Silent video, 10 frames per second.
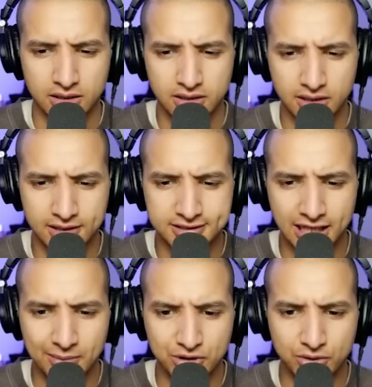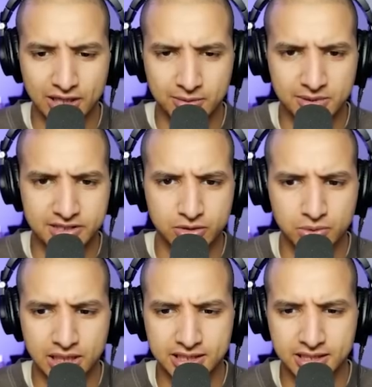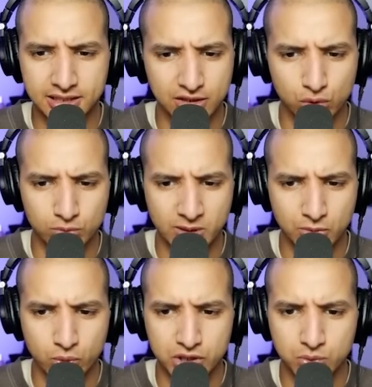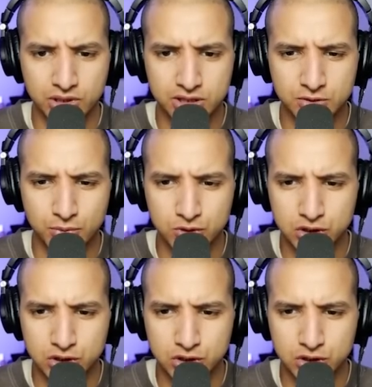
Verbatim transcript: think there's an animatronic missing right here. I don't remember which one it's supposed to